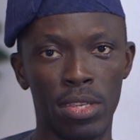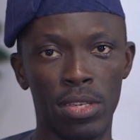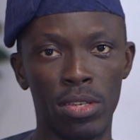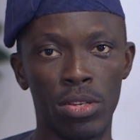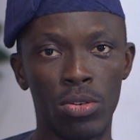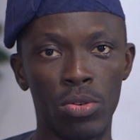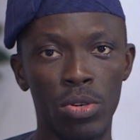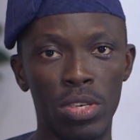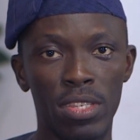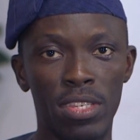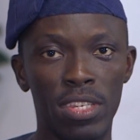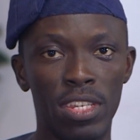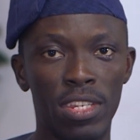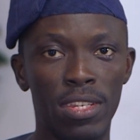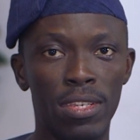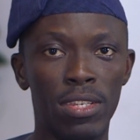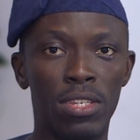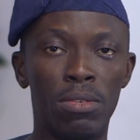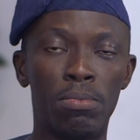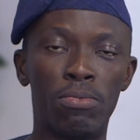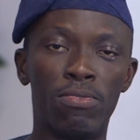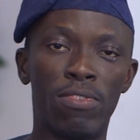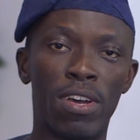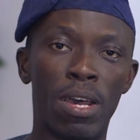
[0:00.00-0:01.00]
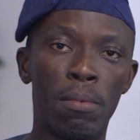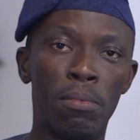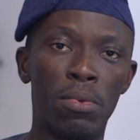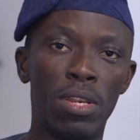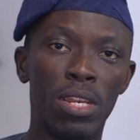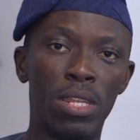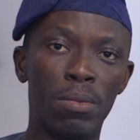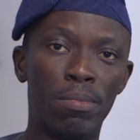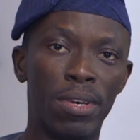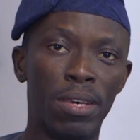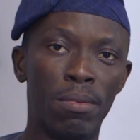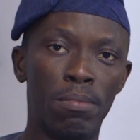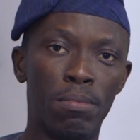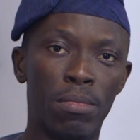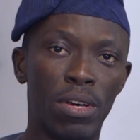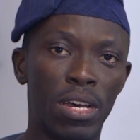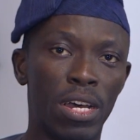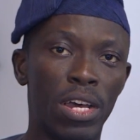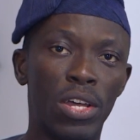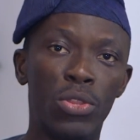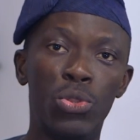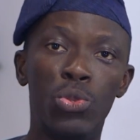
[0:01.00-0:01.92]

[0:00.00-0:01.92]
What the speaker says: greeting each family member,